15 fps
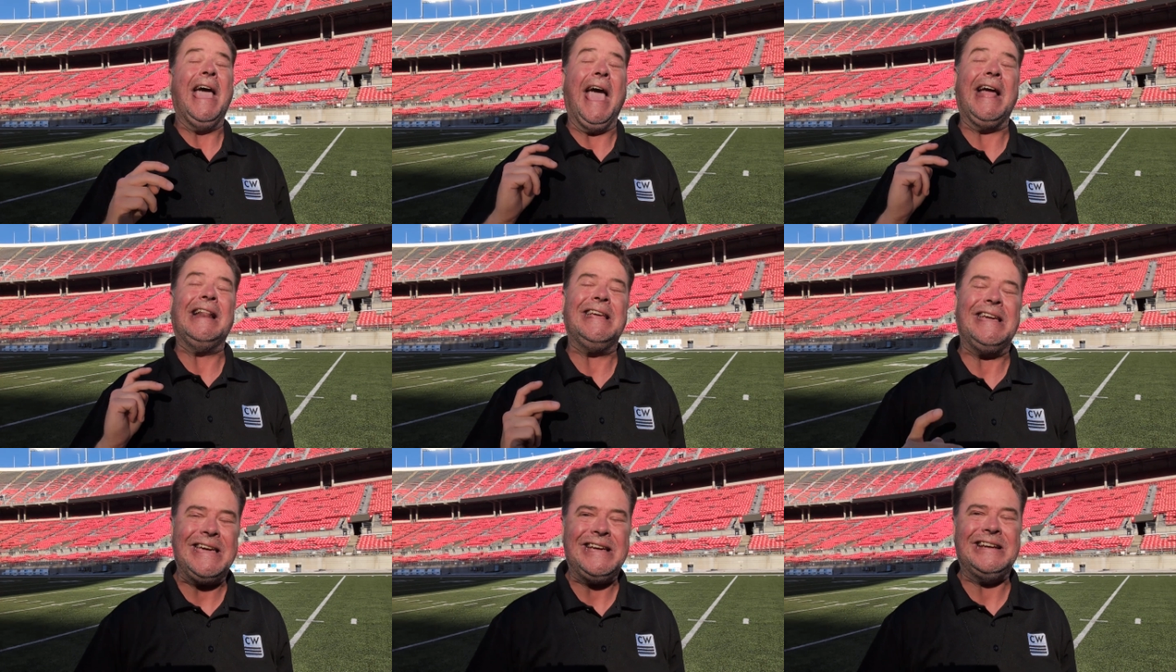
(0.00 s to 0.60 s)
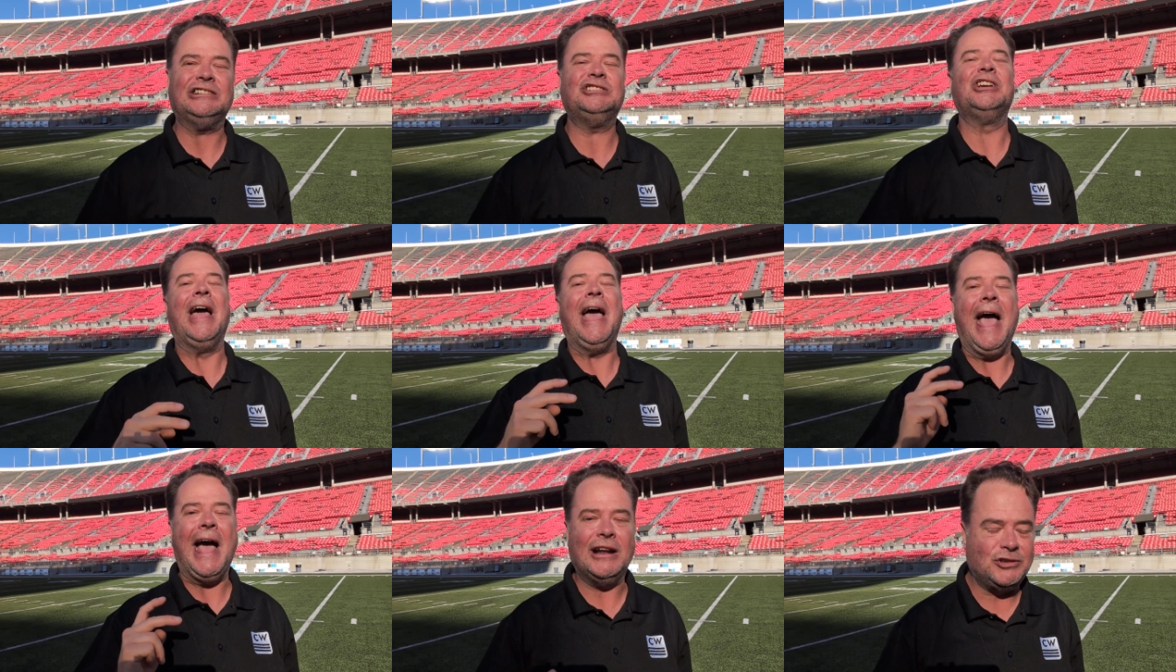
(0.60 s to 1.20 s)
and each
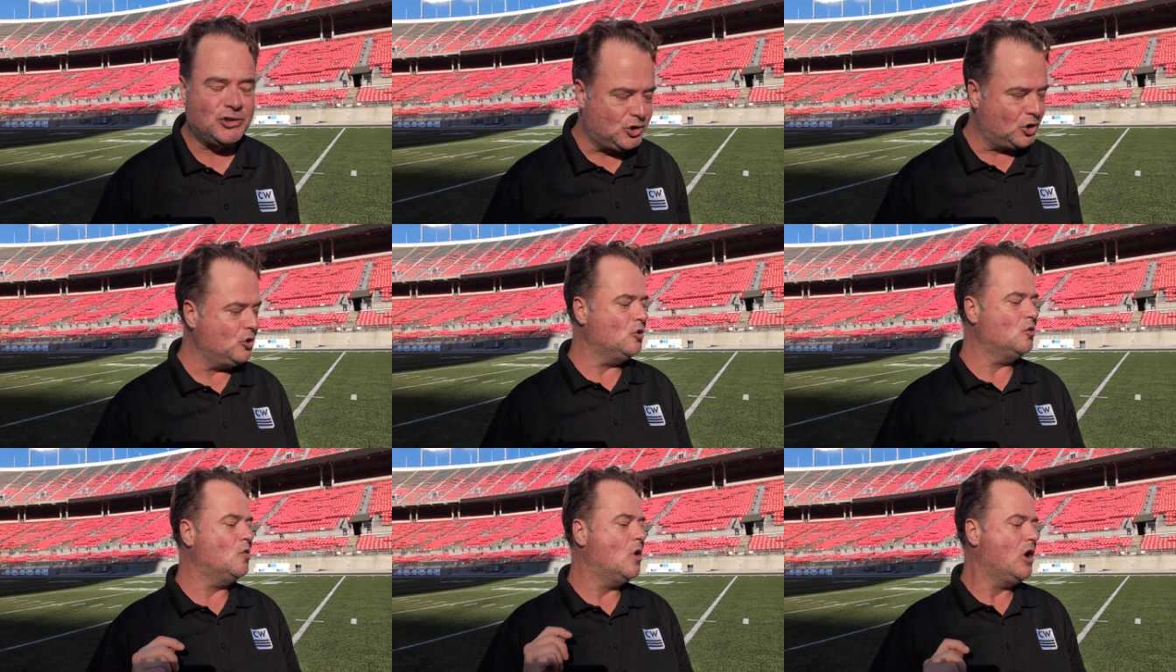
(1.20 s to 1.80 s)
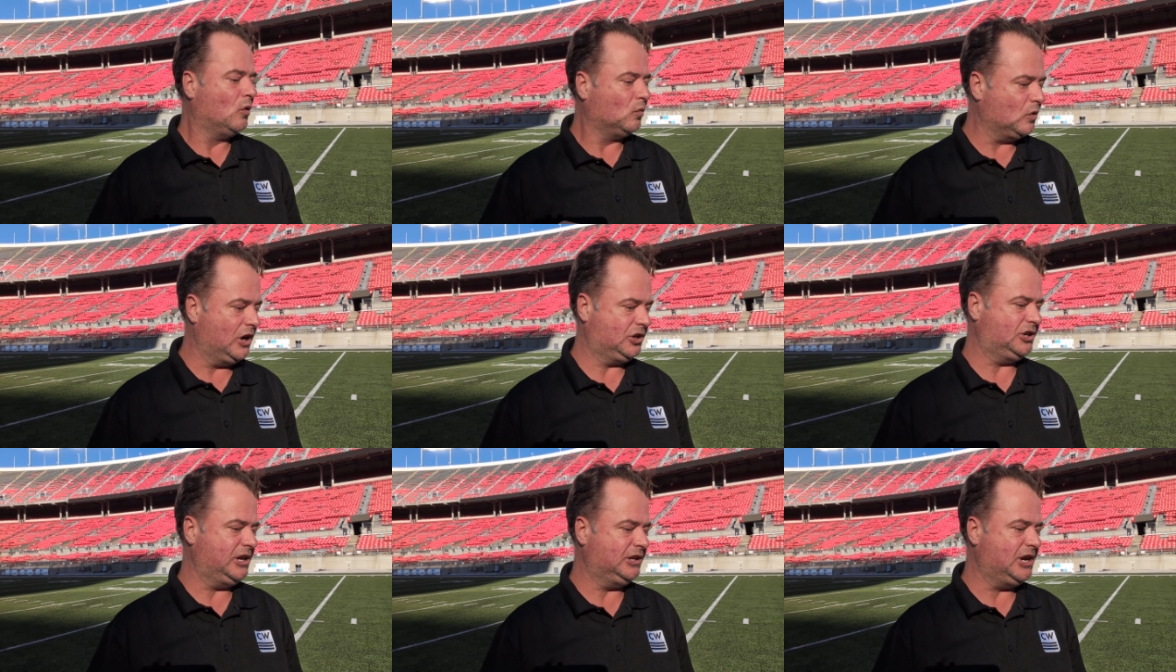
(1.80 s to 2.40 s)
had 2
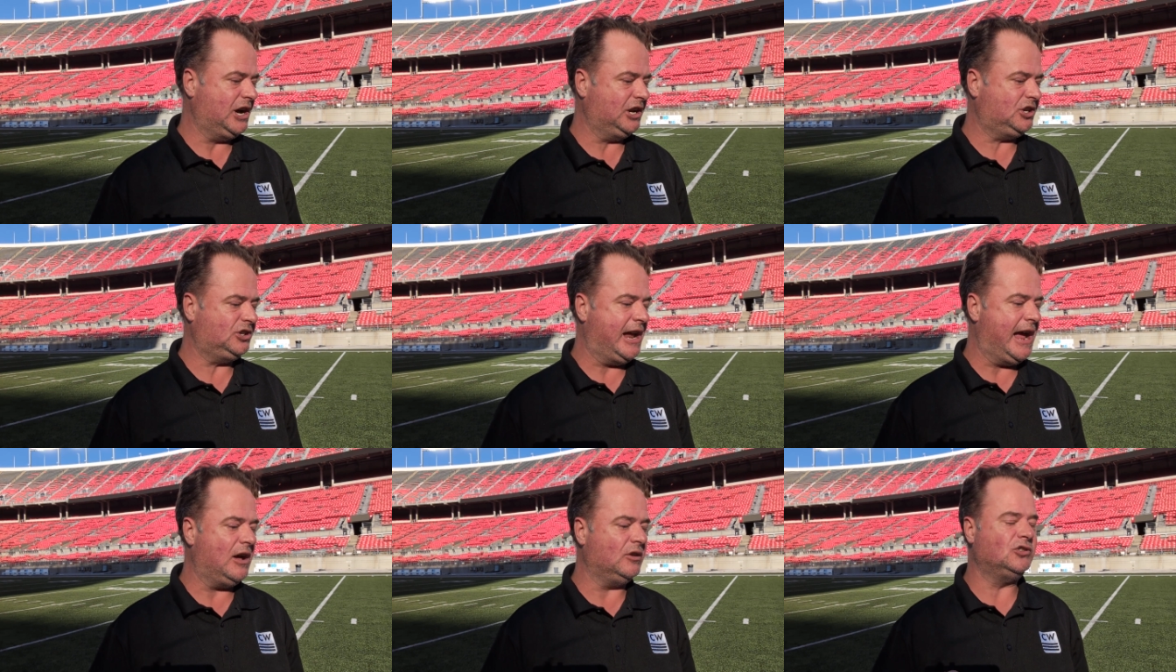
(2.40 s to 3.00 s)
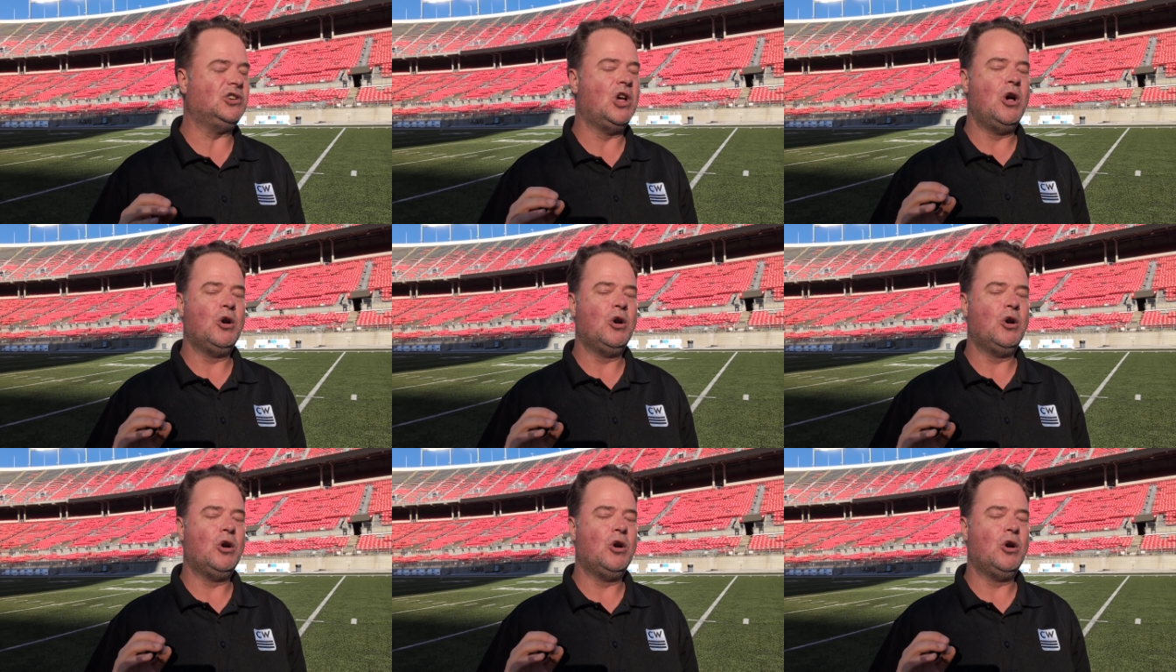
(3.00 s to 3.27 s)
rushing touchdowns.